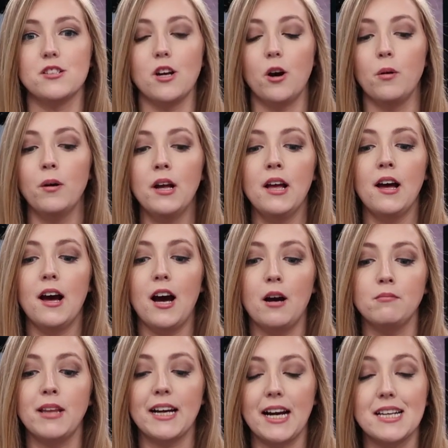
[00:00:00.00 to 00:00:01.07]
So
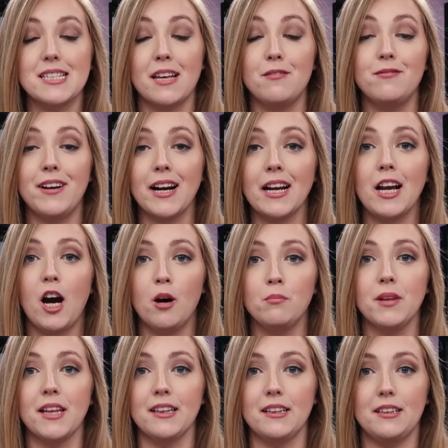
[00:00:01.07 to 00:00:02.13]
like I said, very
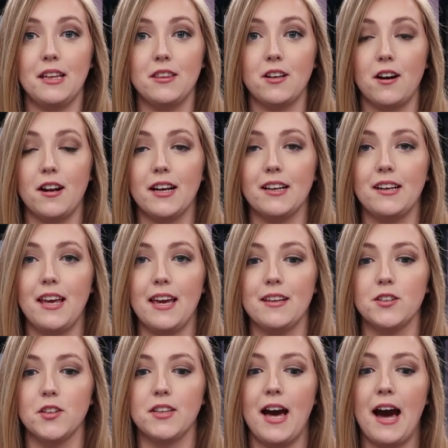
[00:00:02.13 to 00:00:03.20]
humbling that they thought I could
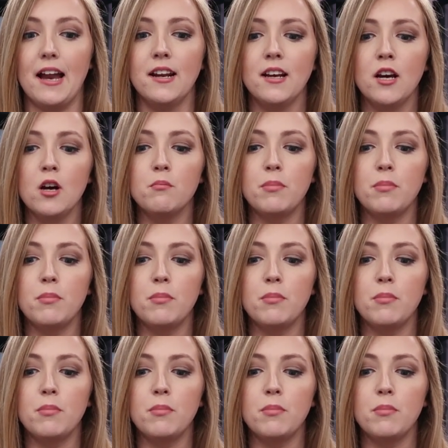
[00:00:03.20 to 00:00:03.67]
handle that.